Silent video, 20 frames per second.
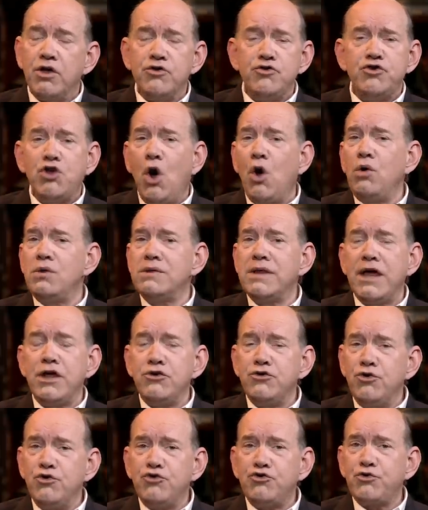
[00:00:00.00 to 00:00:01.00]
Don't let
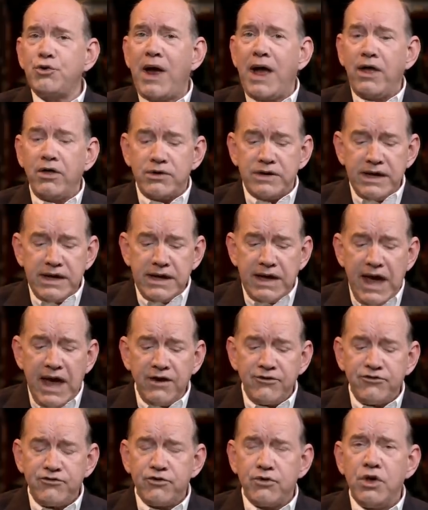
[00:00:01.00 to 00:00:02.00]
neutrality
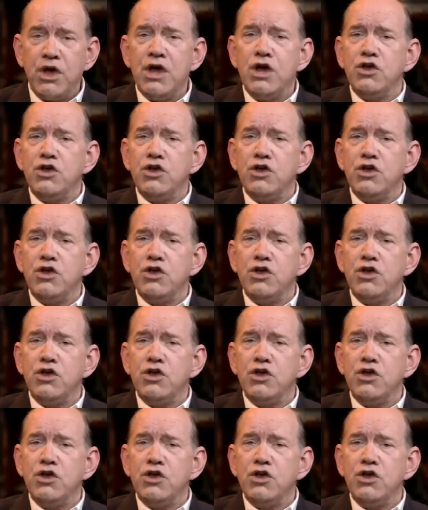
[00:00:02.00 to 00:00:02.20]
get you.